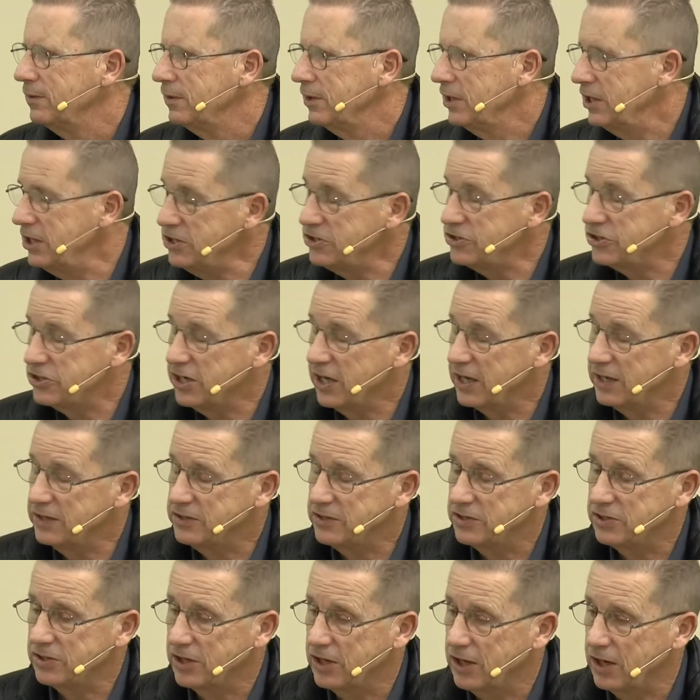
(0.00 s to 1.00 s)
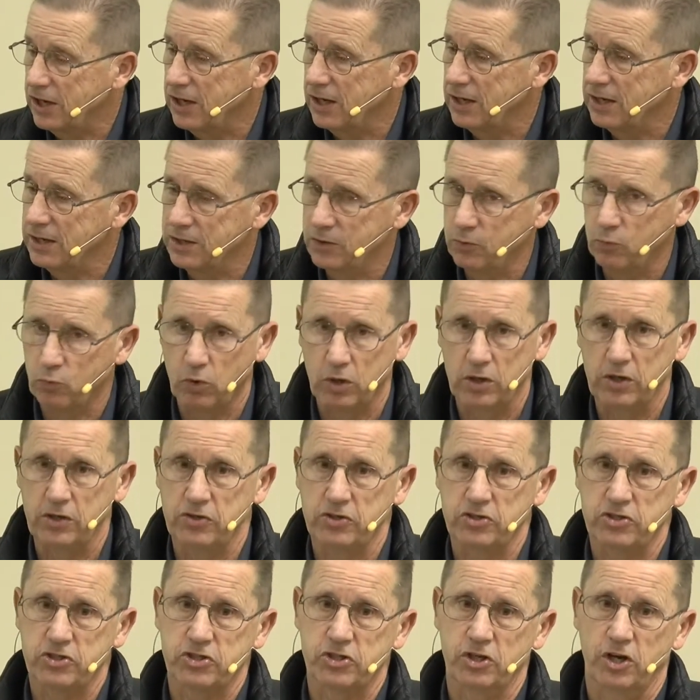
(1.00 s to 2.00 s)
He said to God in one of
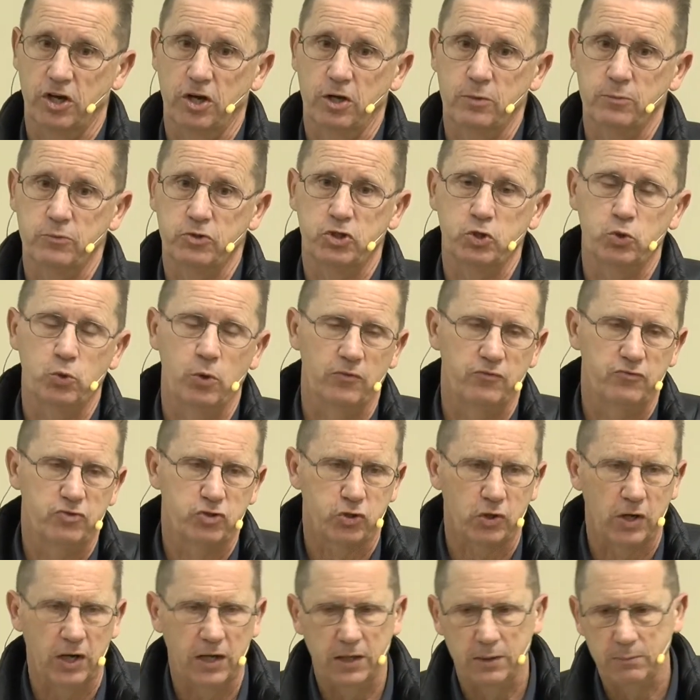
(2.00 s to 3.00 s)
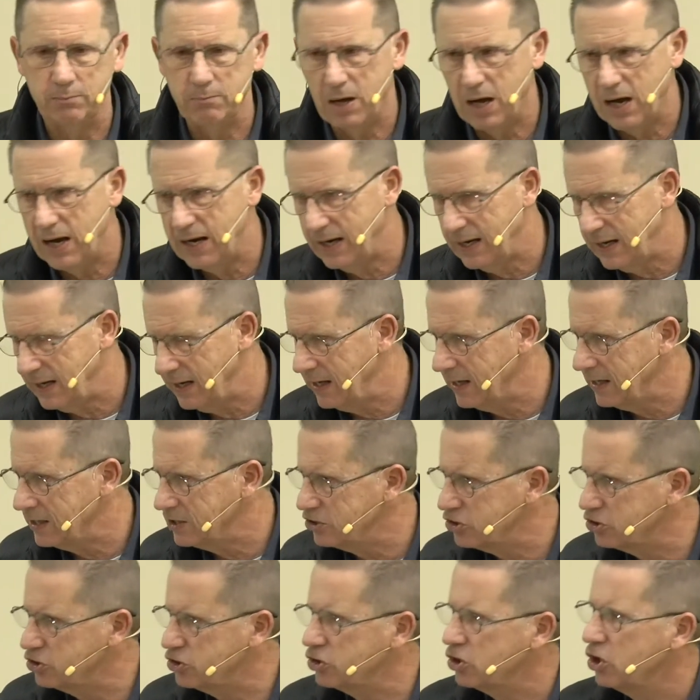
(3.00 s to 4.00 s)
the Psalms, You have trained my
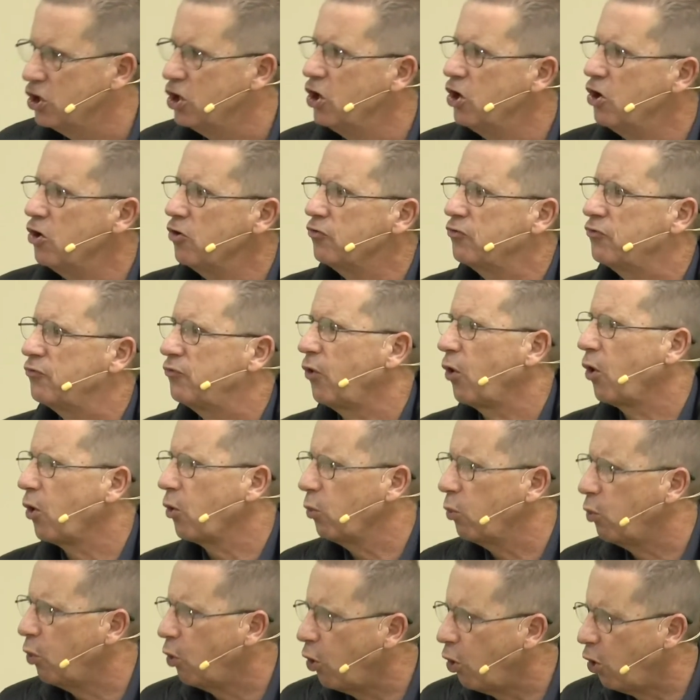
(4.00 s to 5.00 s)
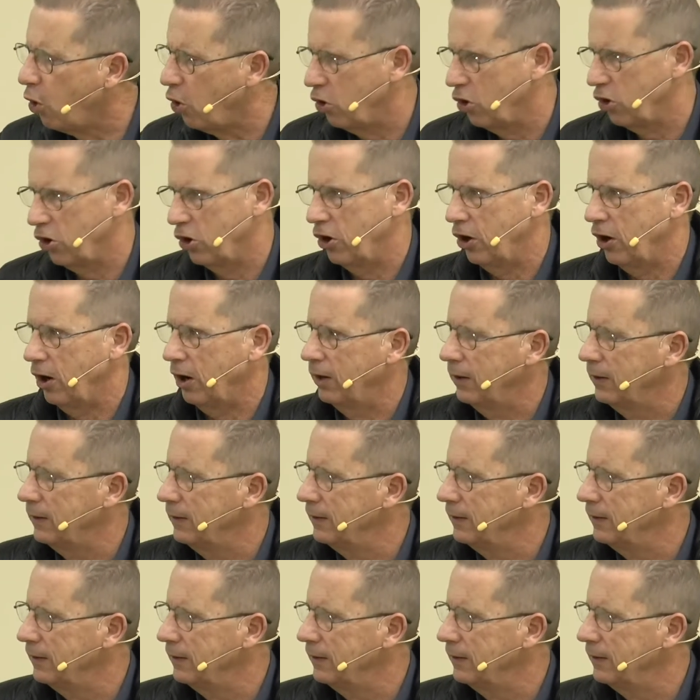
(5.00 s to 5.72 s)
hands for war.